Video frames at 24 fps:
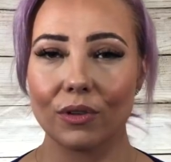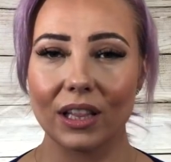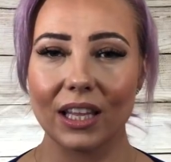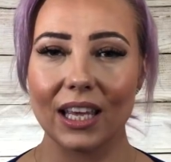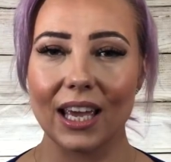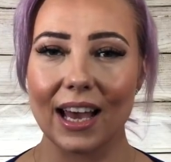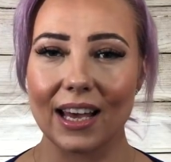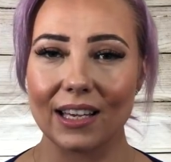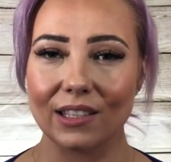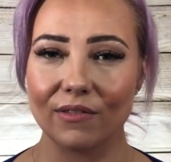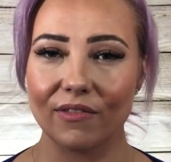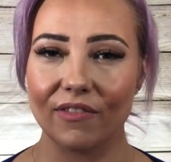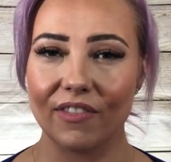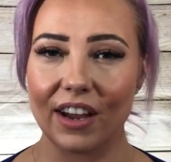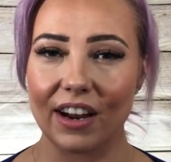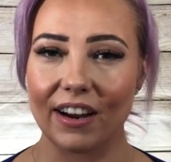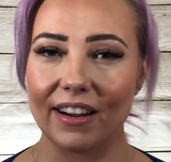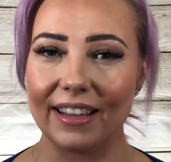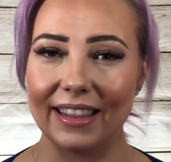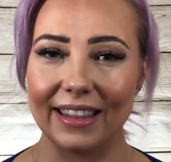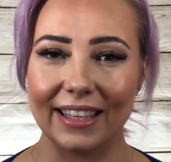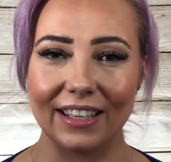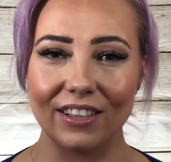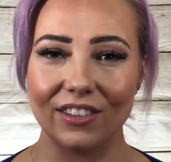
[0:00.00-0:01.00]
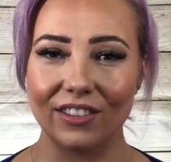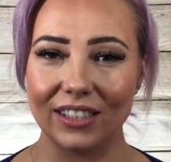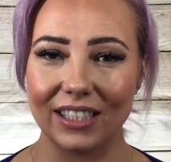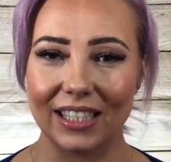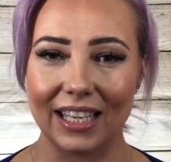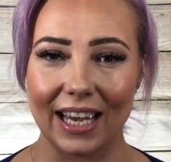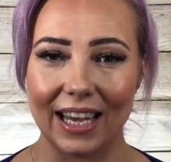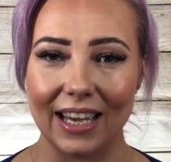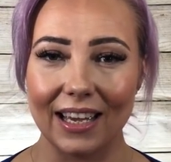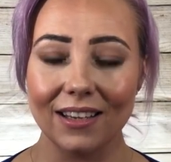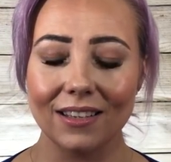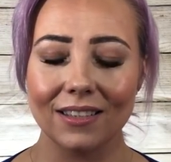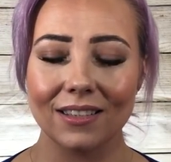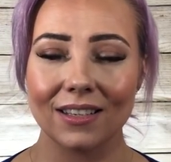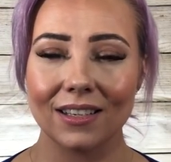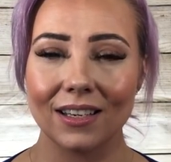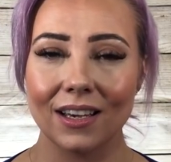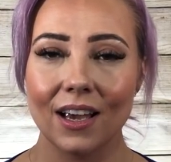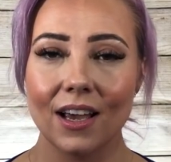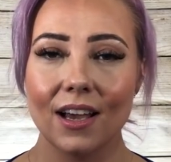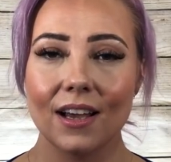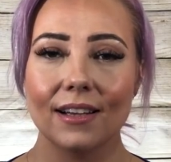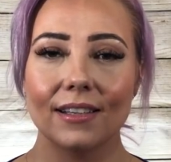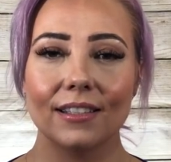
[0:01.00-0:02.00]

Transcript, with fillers: really has very little taste.